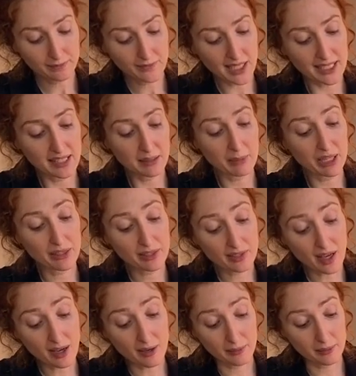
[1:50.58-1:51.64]
And then my
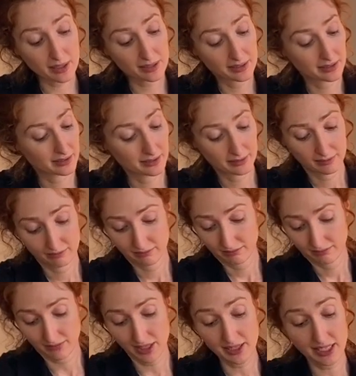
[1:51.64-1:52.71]
thumb,
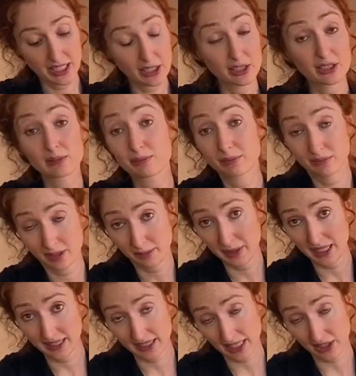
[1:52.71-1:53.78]
until the
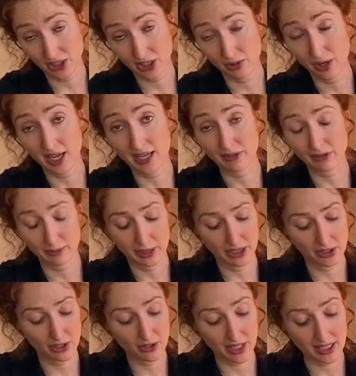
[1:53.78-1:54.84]
piece gets too high for me to
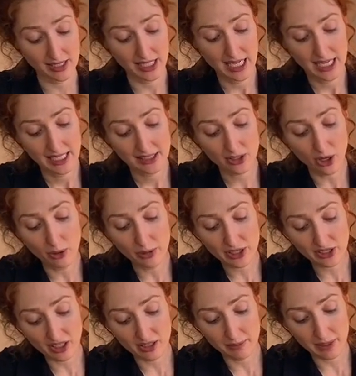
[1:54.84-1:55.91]
do this, is always
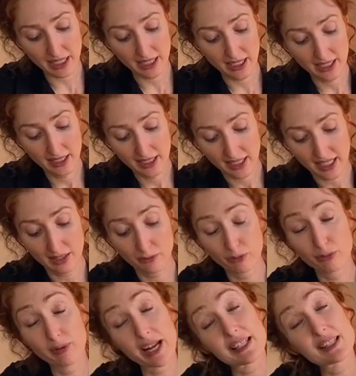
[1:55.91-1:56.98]
going to be kind of
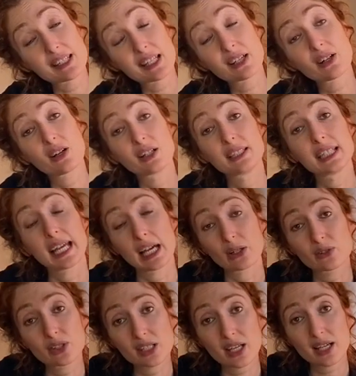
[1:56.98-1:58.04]
resting on the
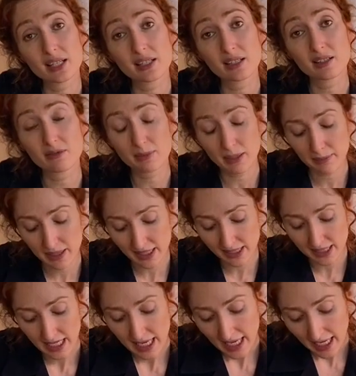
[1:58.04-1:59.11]
outside of my piece
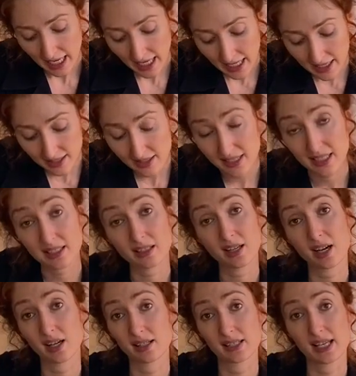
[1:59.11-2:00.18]
and in
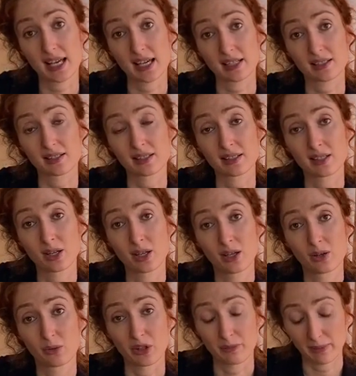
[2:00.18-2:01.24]
contact
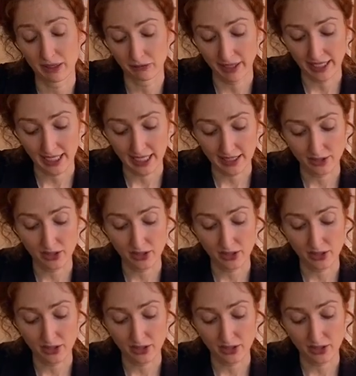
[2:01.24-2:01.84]
with my right hand.